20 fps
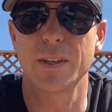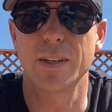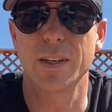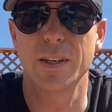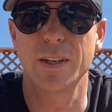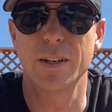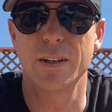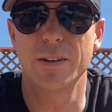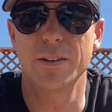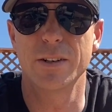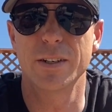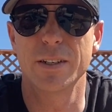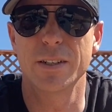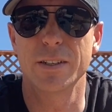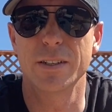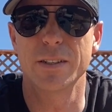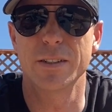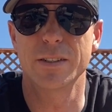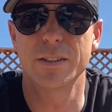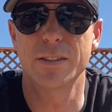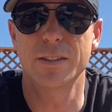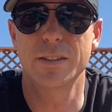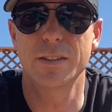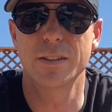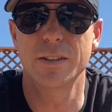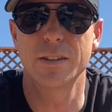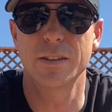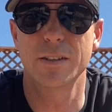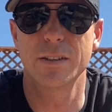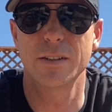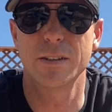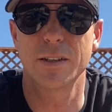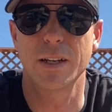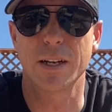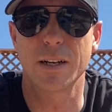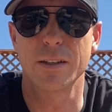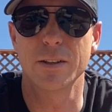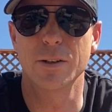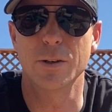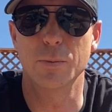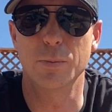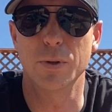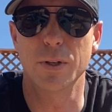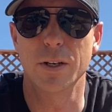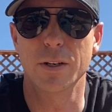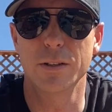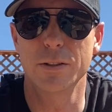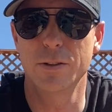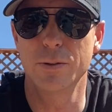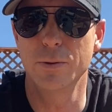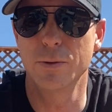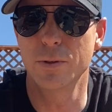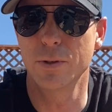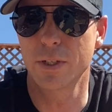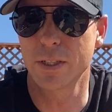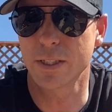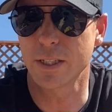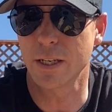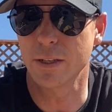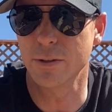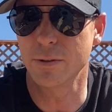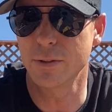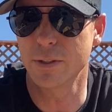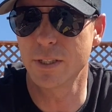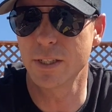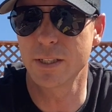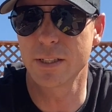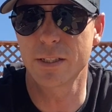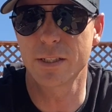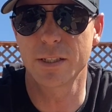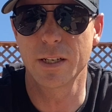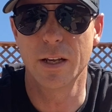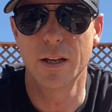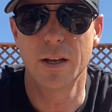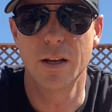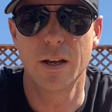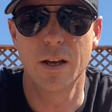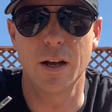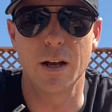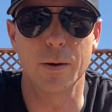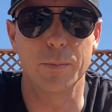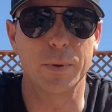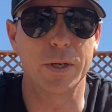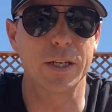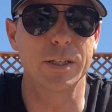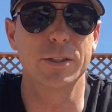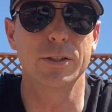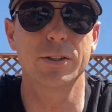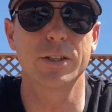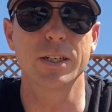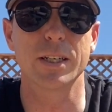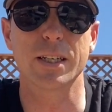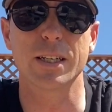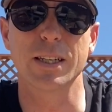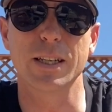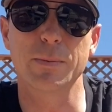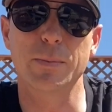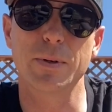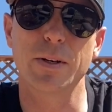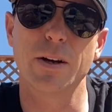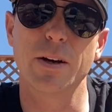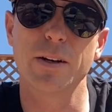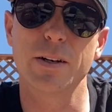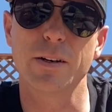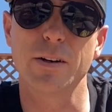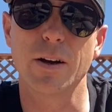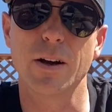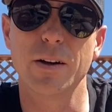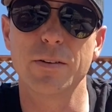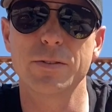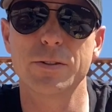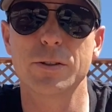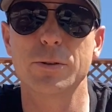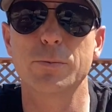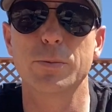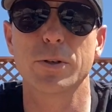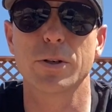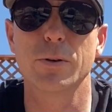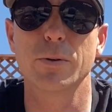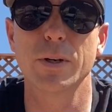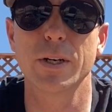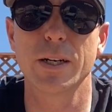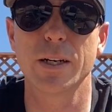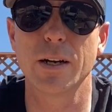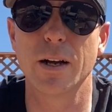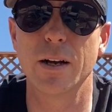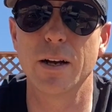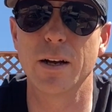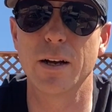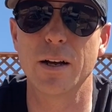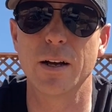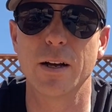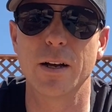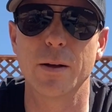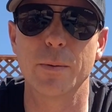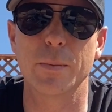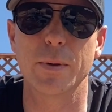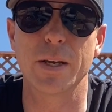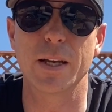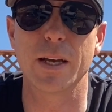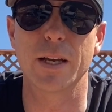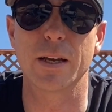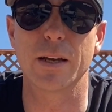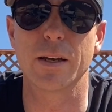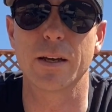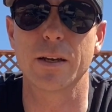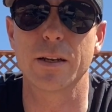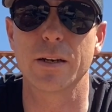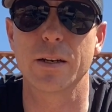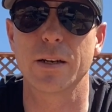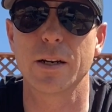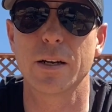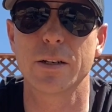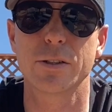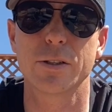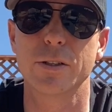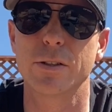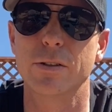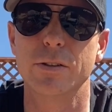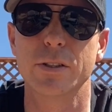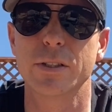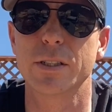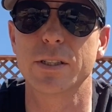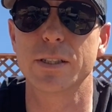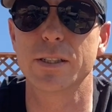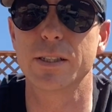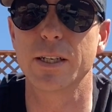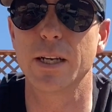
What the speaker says: Here is like a little plug tool, because I use this because you can clip it on and off super quick, and it actually uses the